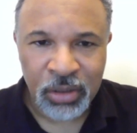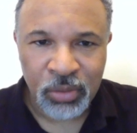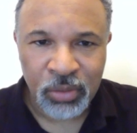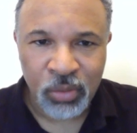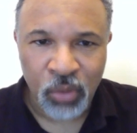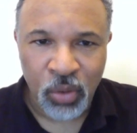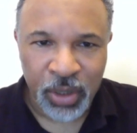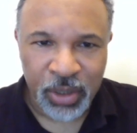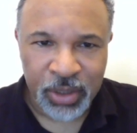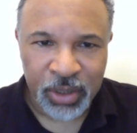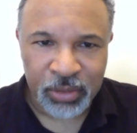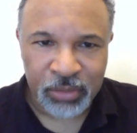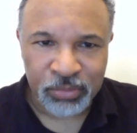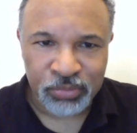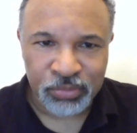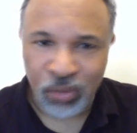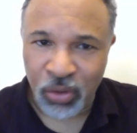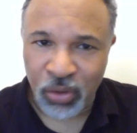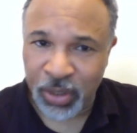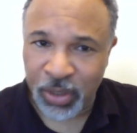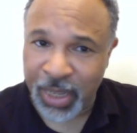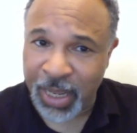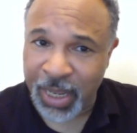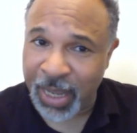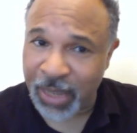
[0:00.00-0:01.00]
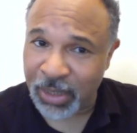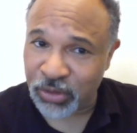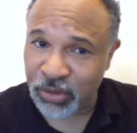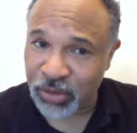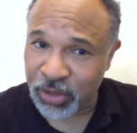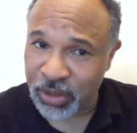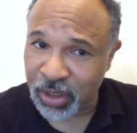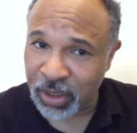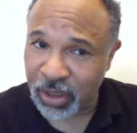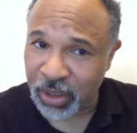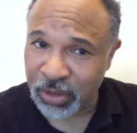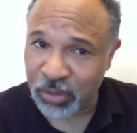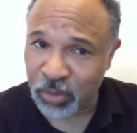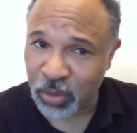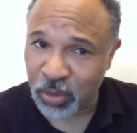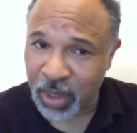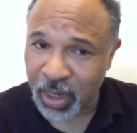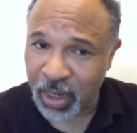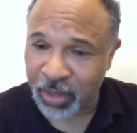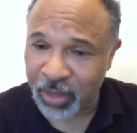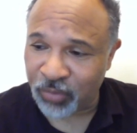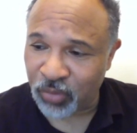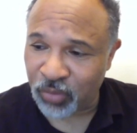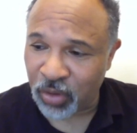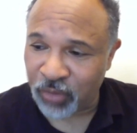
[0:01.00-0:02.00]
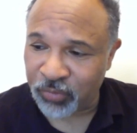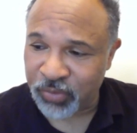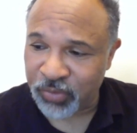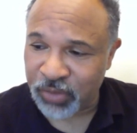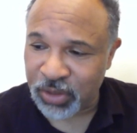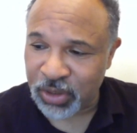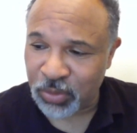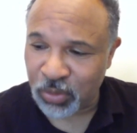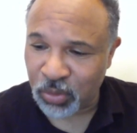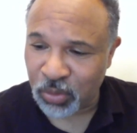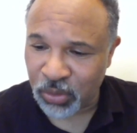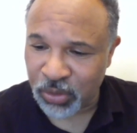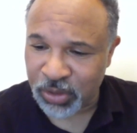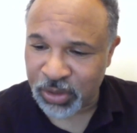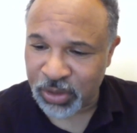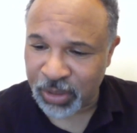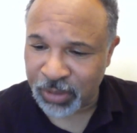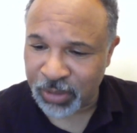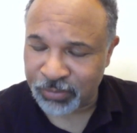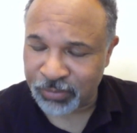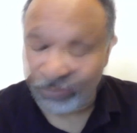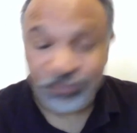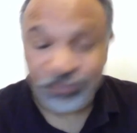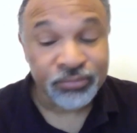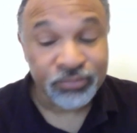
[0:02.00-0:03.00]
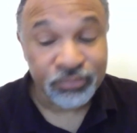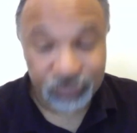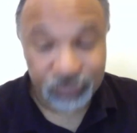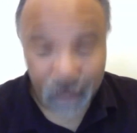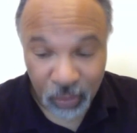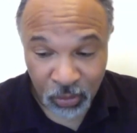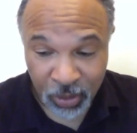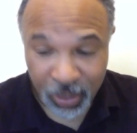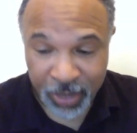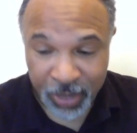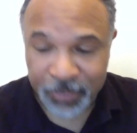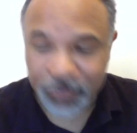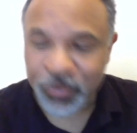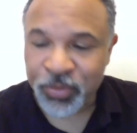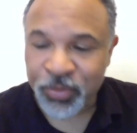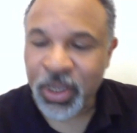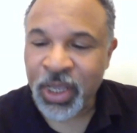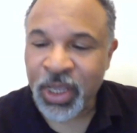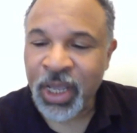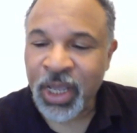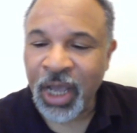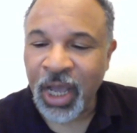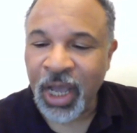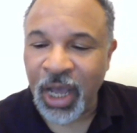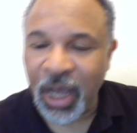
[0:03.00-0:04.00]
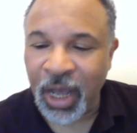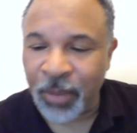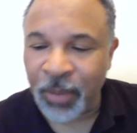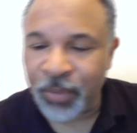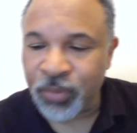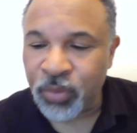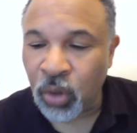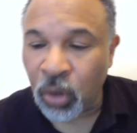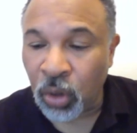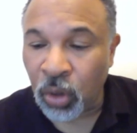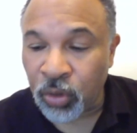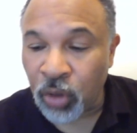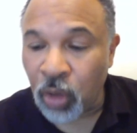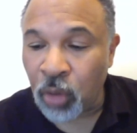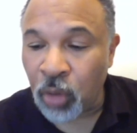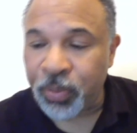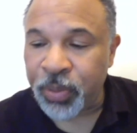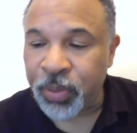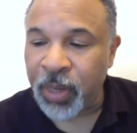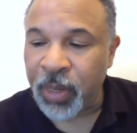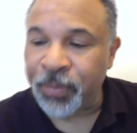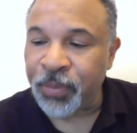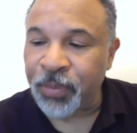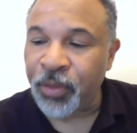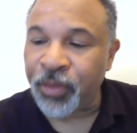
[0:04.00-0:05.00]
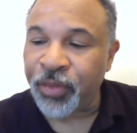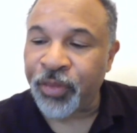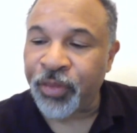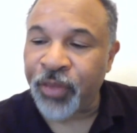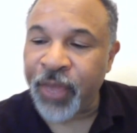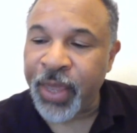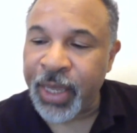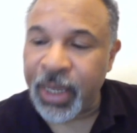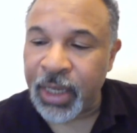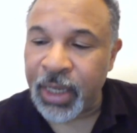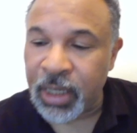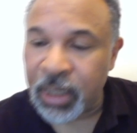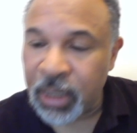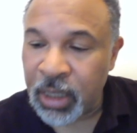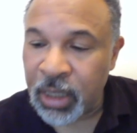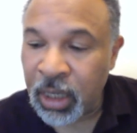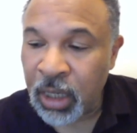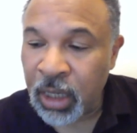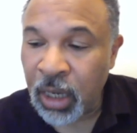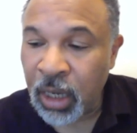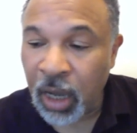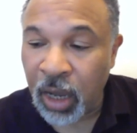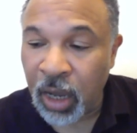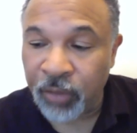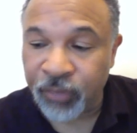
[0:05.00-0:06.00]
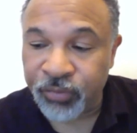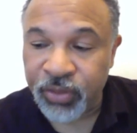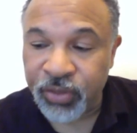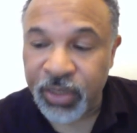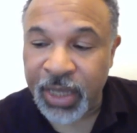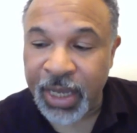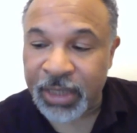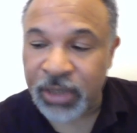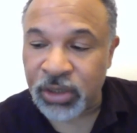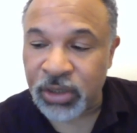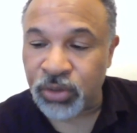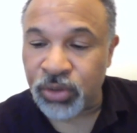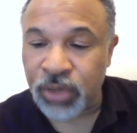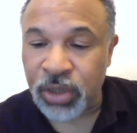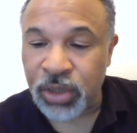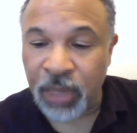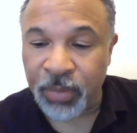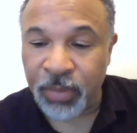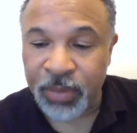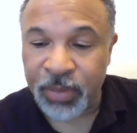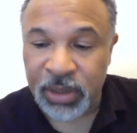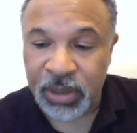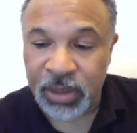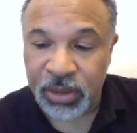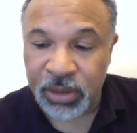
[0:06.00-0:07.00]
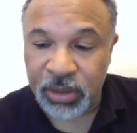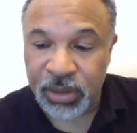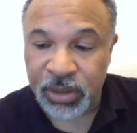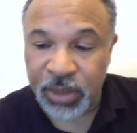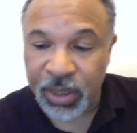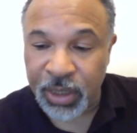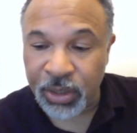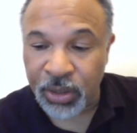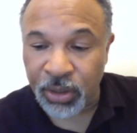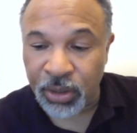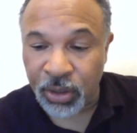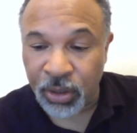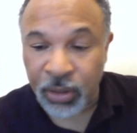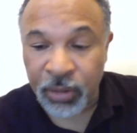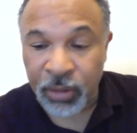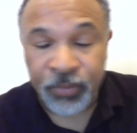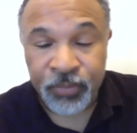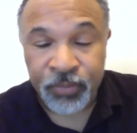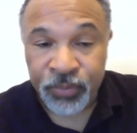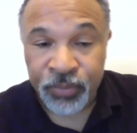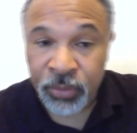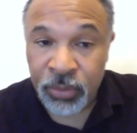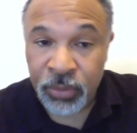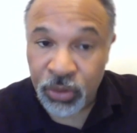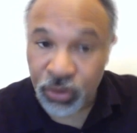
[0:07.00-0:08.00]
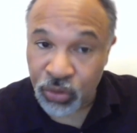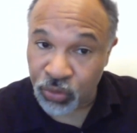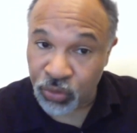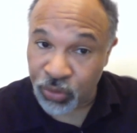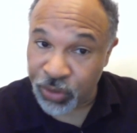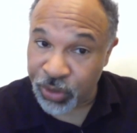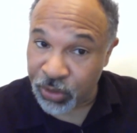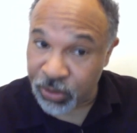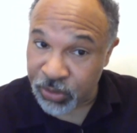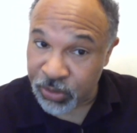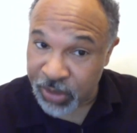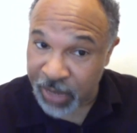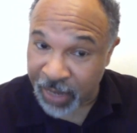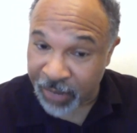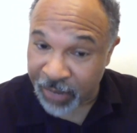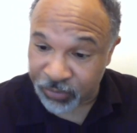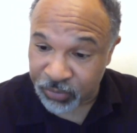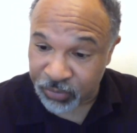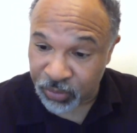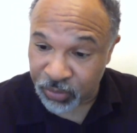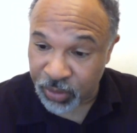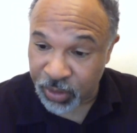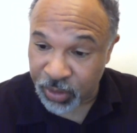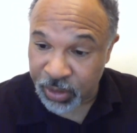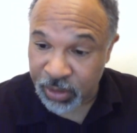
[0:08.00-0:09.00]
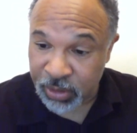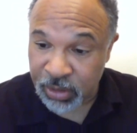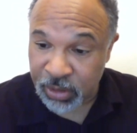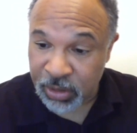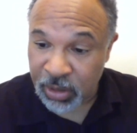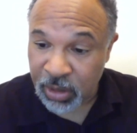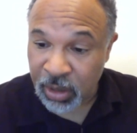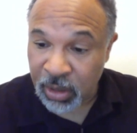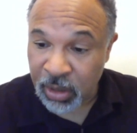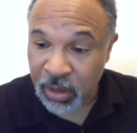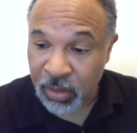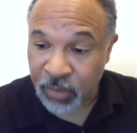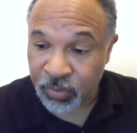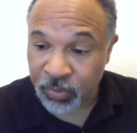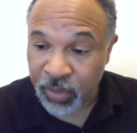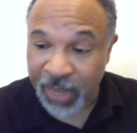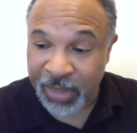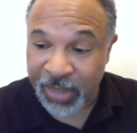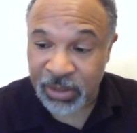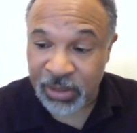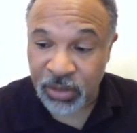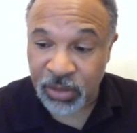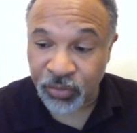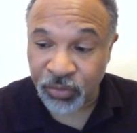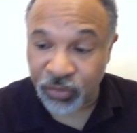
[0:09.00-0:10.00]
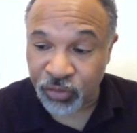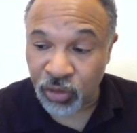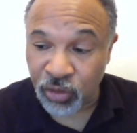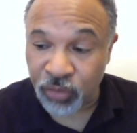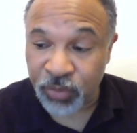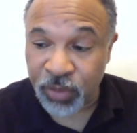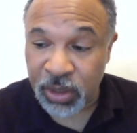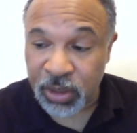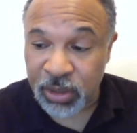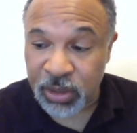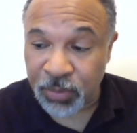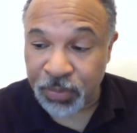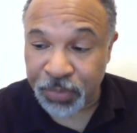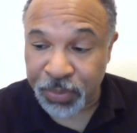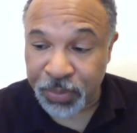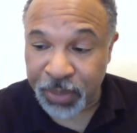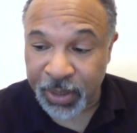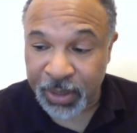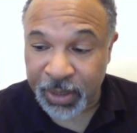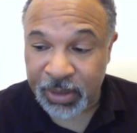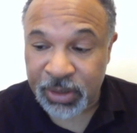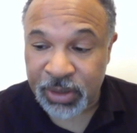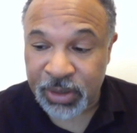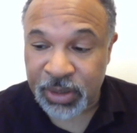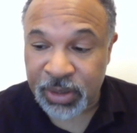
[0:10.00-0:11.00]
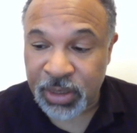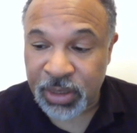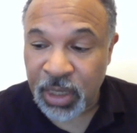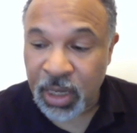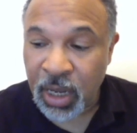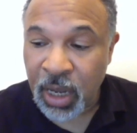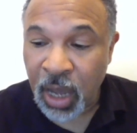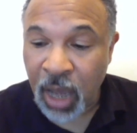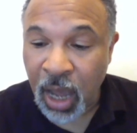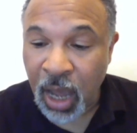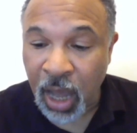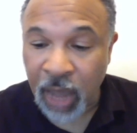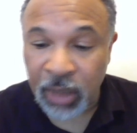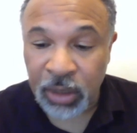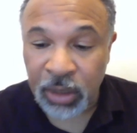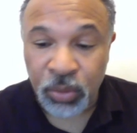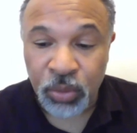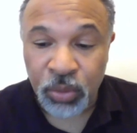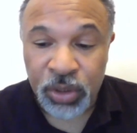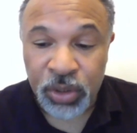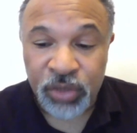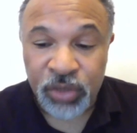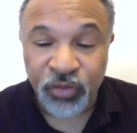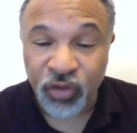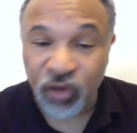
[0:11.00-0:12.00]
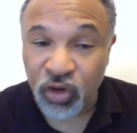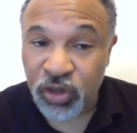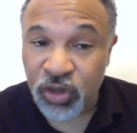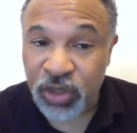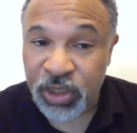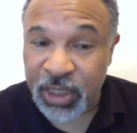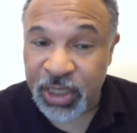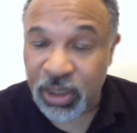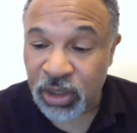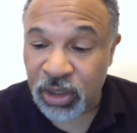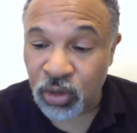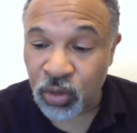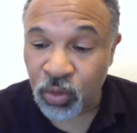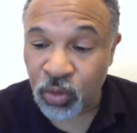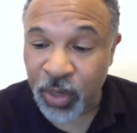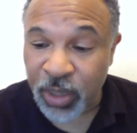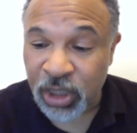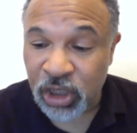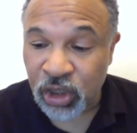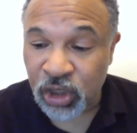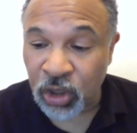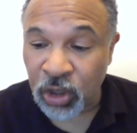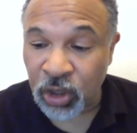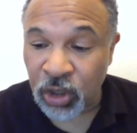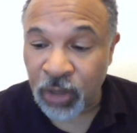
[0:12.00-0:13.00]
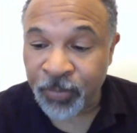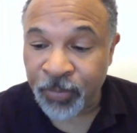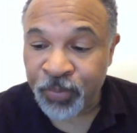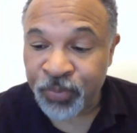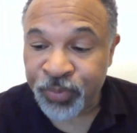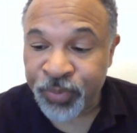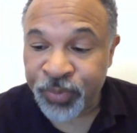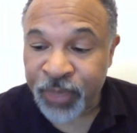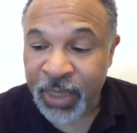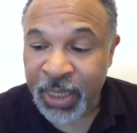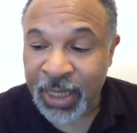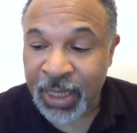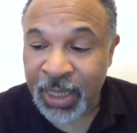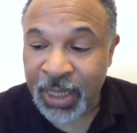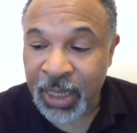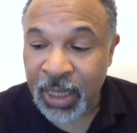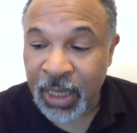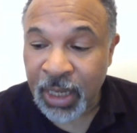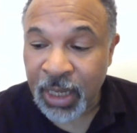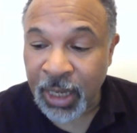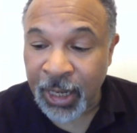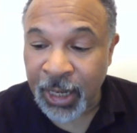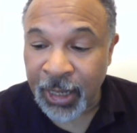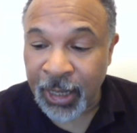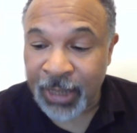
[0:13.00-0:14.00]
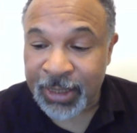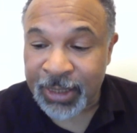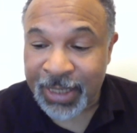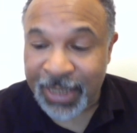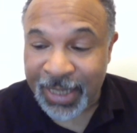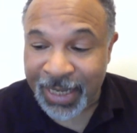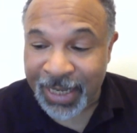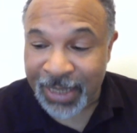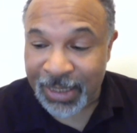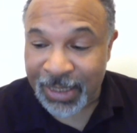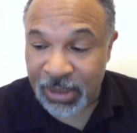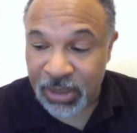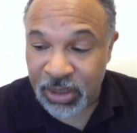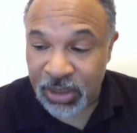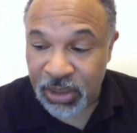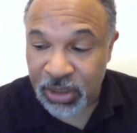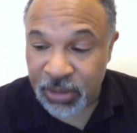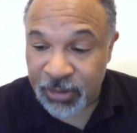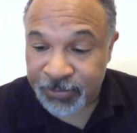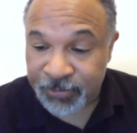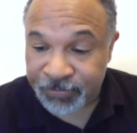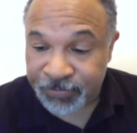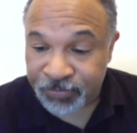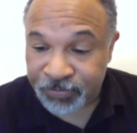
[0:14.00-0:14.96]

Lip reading: what Poitier actually does, what kind of office he works in. All right. Although people think of Guess Who's Coming to Dinner 2 years after this as the film that depicts Hollywood's first interracial kiss